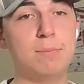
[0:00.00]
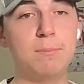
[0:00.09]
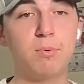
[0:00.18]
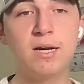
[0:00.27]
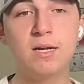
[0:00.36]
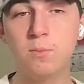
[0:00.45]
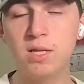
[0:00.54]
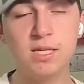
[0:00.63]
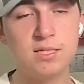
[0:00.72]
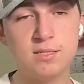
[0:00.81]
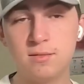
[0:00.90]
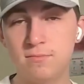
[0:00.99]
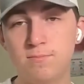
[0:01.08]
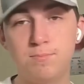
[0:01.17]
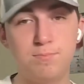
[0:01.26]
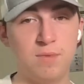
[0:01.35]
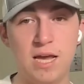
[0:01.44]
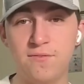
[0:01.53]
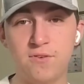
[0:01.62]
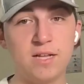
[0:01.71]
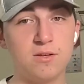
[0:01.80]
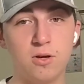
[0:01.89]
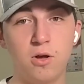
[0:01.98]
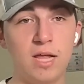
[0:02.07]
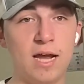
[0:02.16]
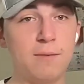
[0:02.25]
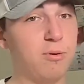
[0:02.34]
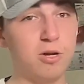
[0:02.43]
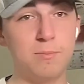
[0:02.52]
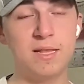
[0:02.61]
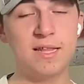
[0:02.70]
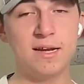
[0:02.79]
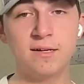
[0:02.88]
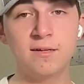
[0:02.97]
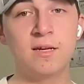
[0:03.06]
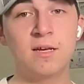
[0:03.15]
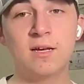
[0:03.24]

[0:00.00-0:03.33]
But Braden Willis, if you're at the goal line, put him in there.